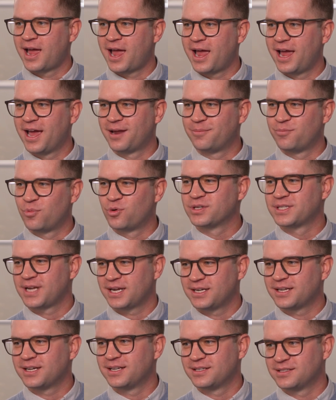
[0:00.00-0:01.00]
and more
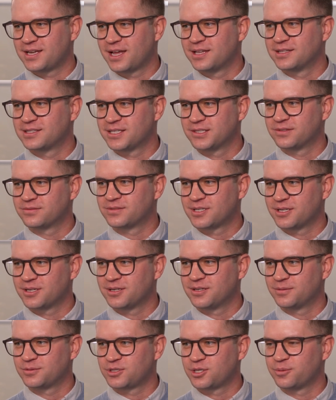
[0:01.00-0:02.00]
data intensive
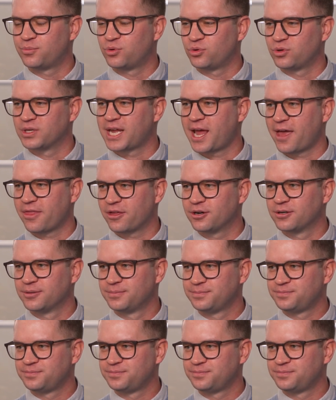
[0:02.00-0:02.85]
to pull together.